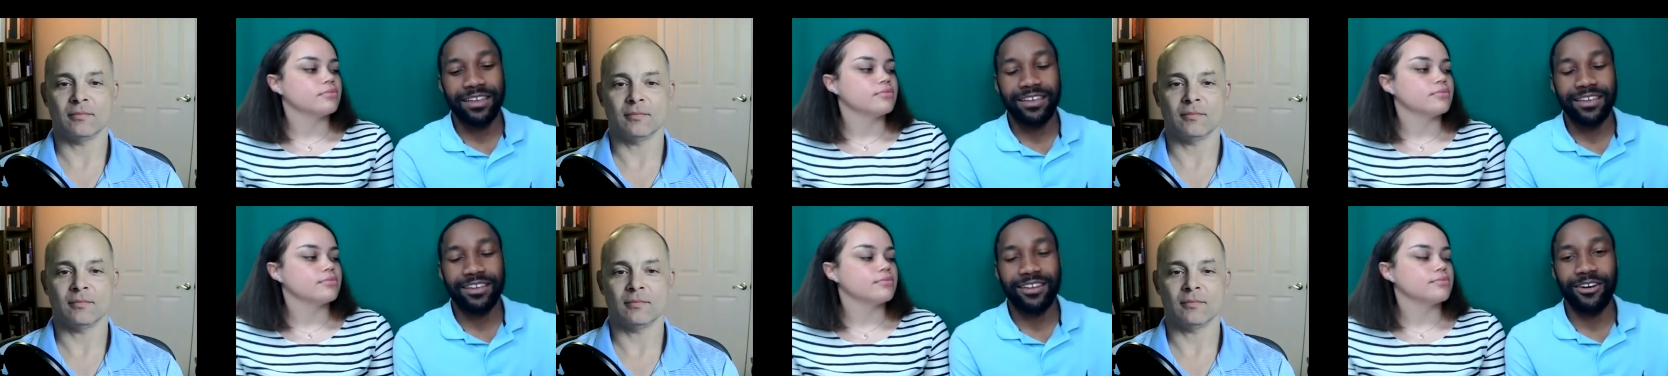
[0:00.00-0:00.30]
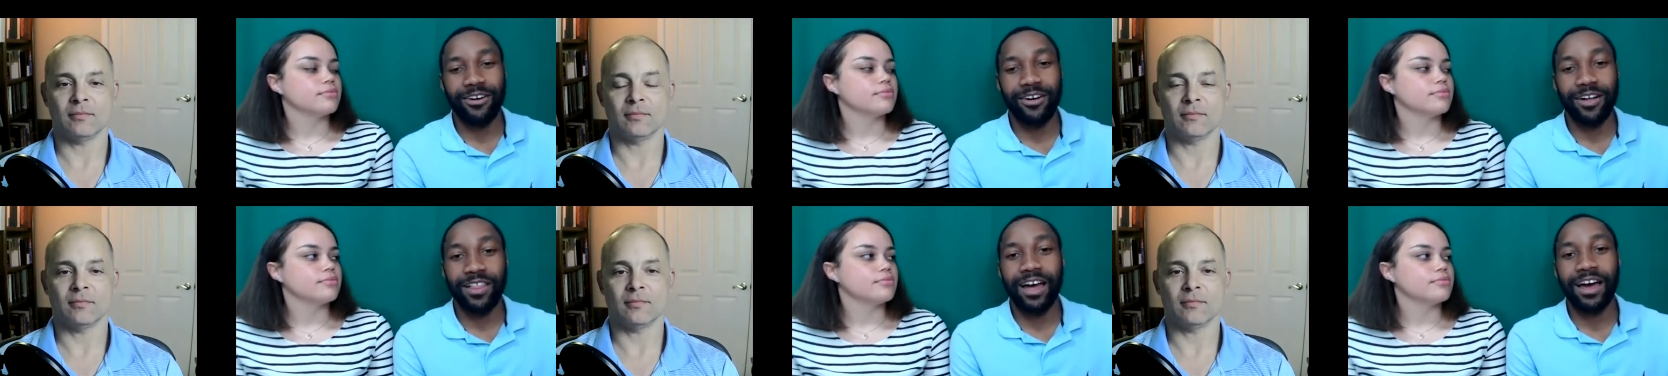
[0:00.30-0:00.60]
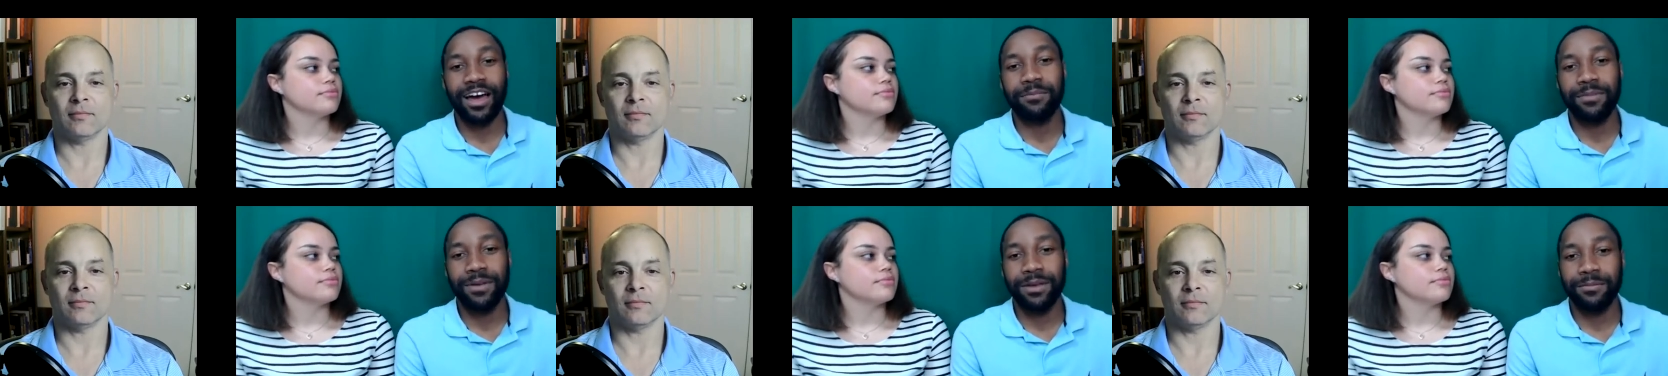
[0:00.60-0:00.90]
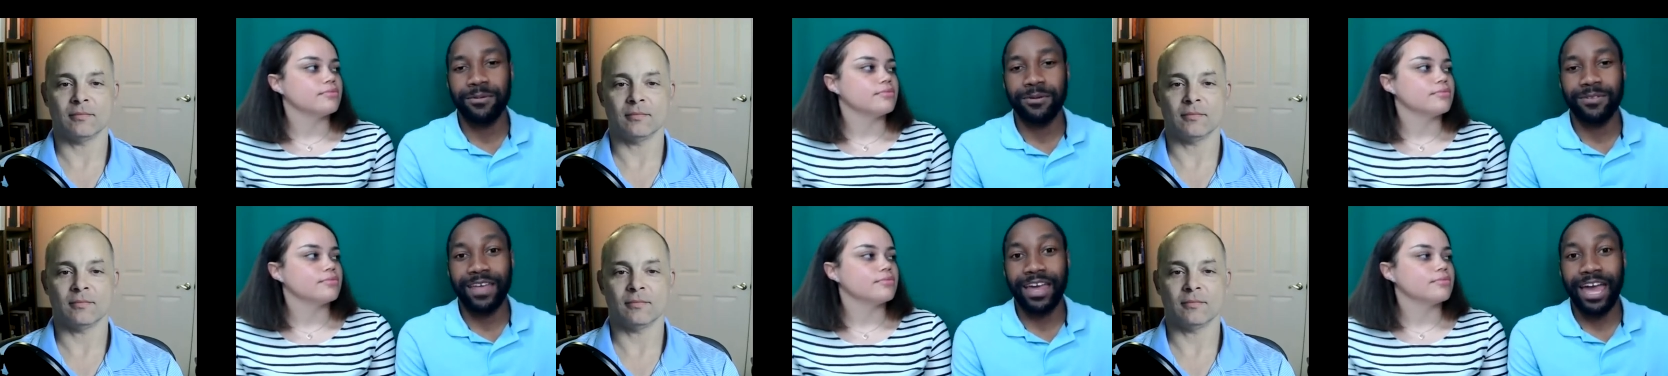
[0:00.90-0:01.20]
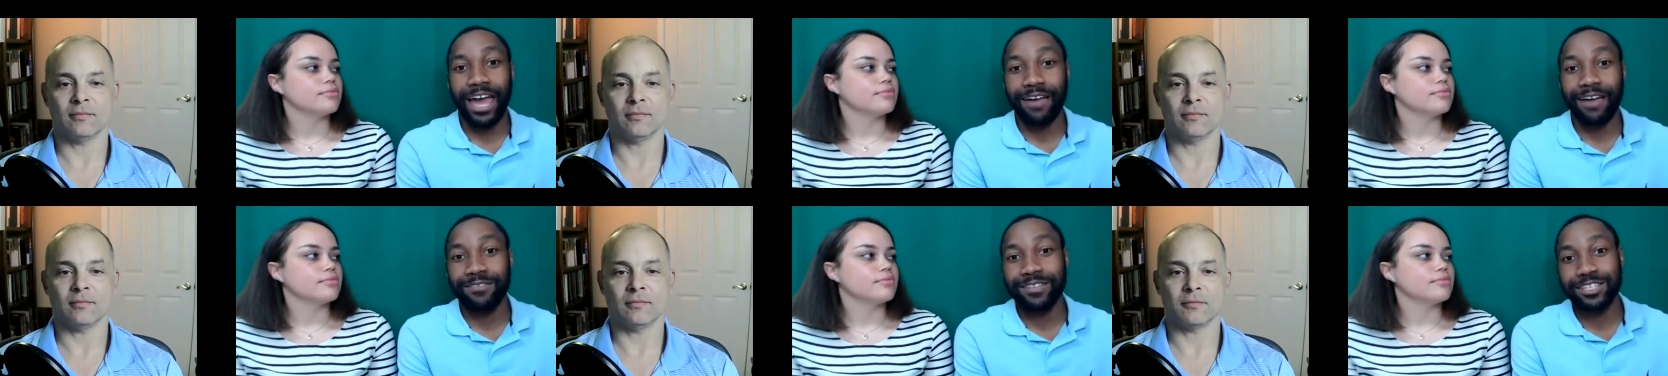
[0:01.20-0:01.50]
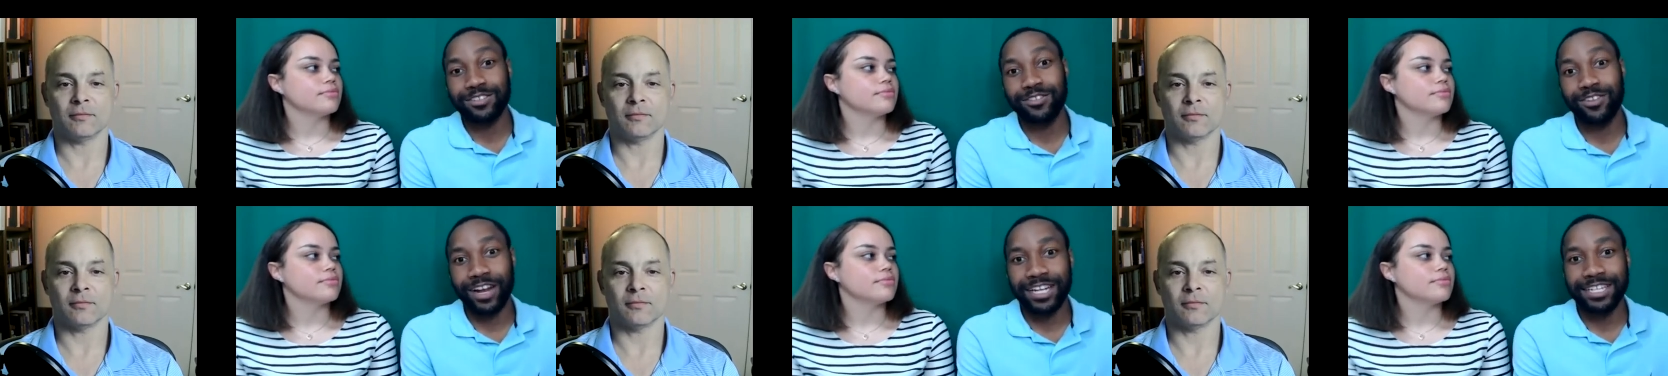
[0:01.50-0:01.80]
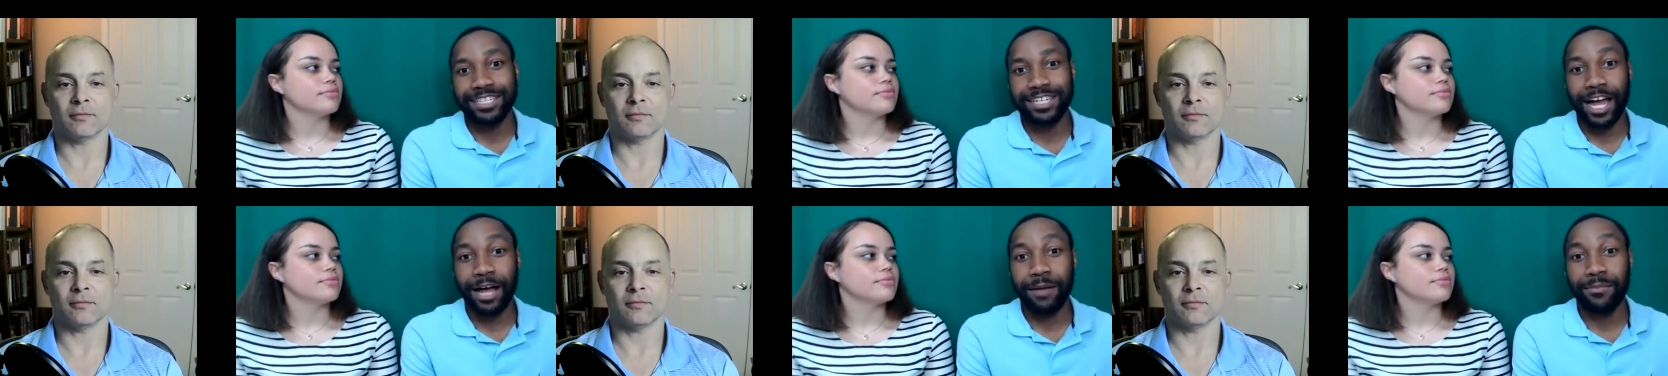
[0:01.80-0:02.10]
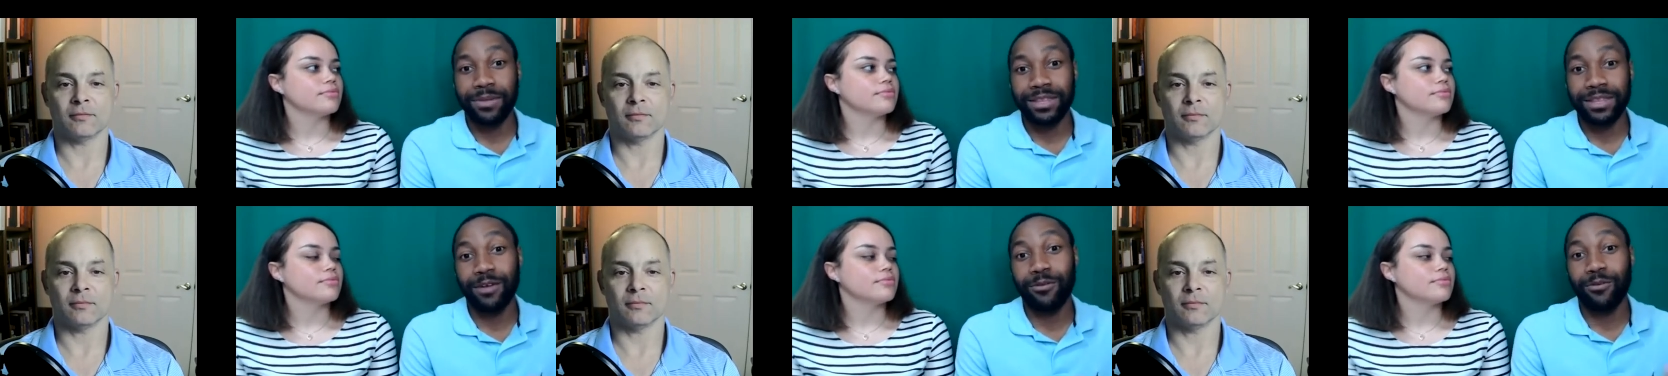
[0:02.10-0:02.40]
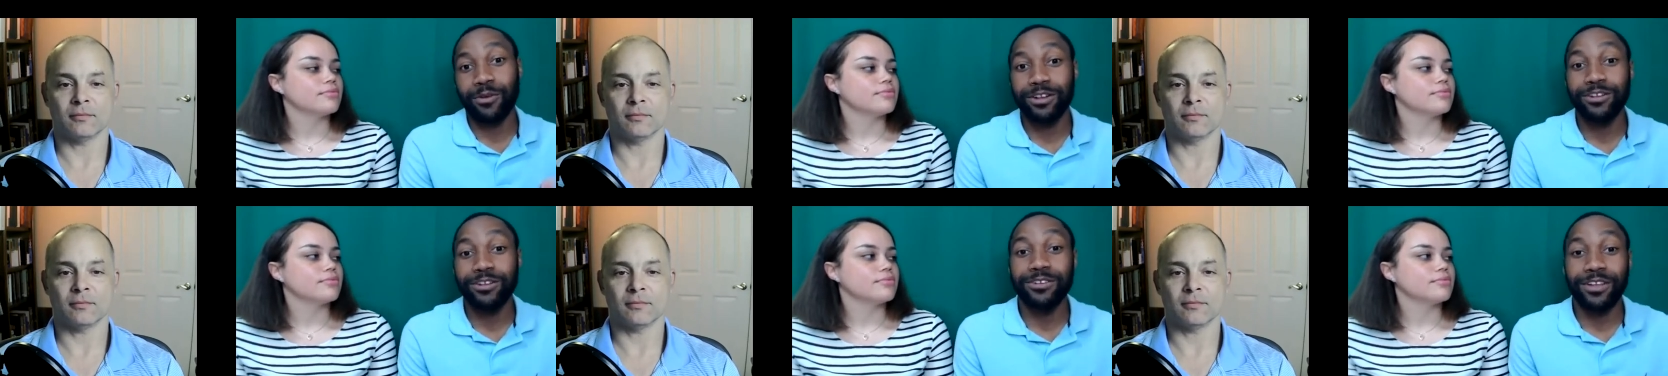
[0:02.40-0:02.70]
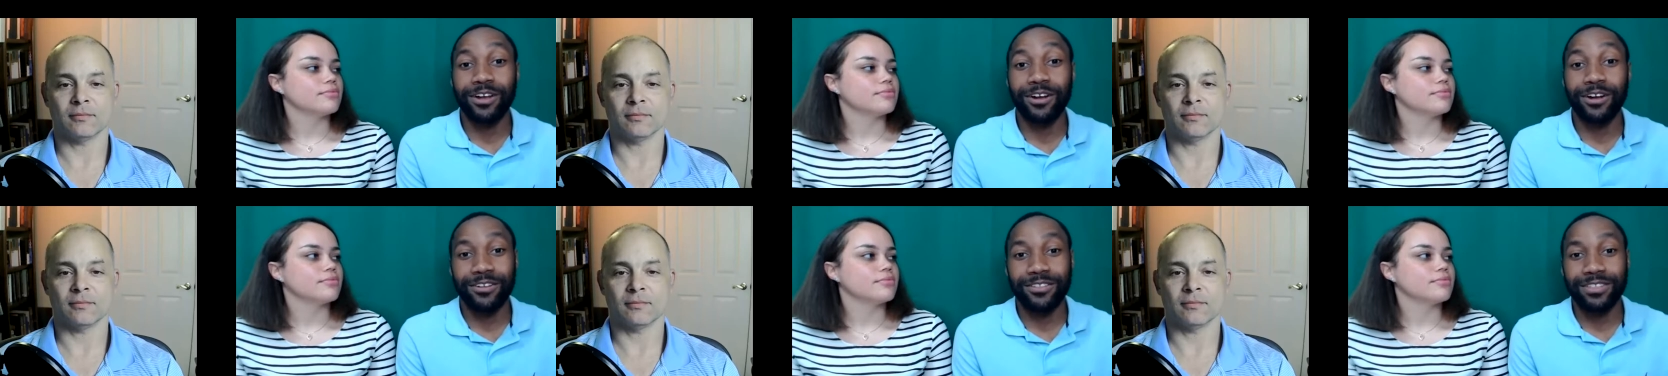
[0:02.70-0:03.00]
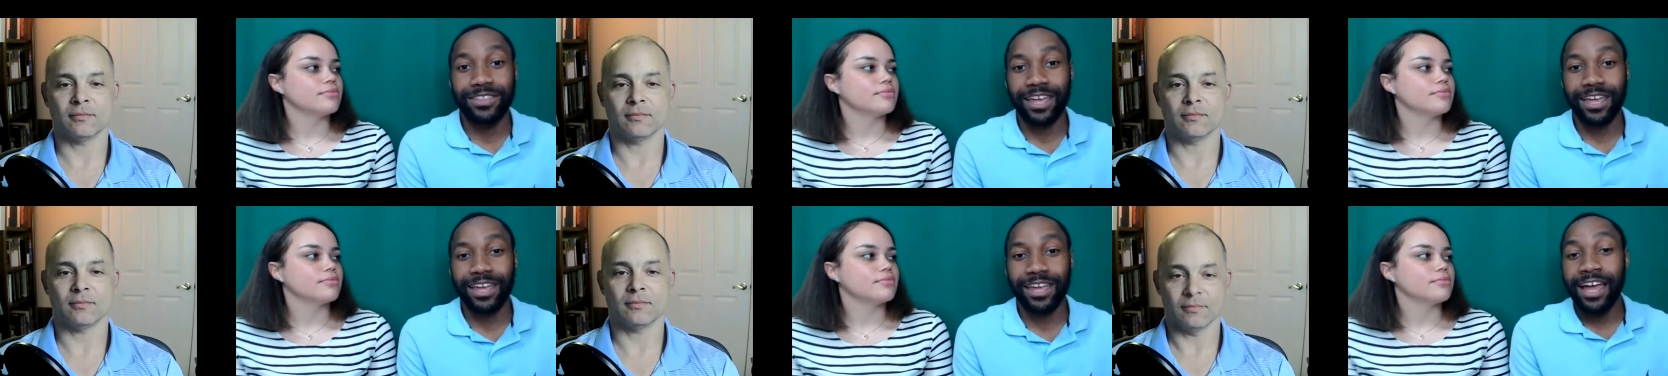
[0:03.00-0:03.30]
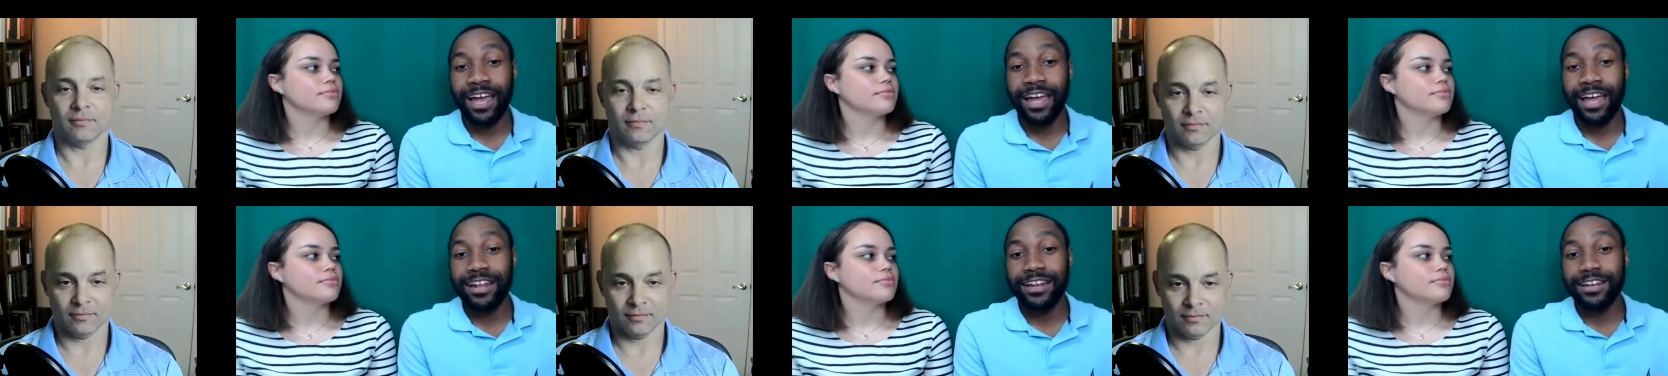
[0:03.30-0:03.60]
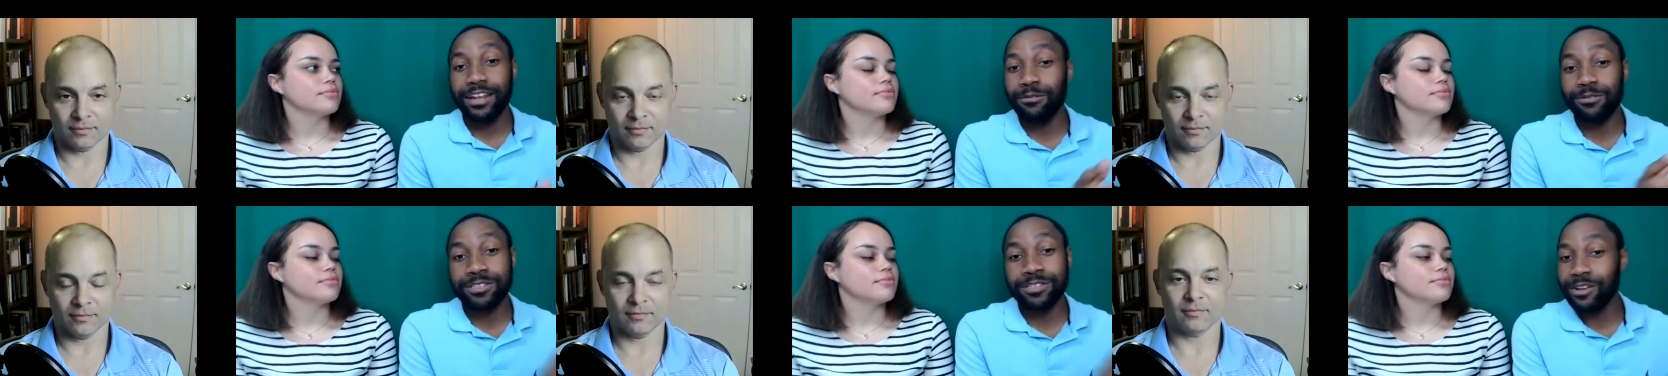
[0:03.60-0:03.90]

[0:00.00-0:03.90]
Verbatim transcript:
Speaker 1: you know, a lot of people, they have this great job, but they want to do their own thing. There was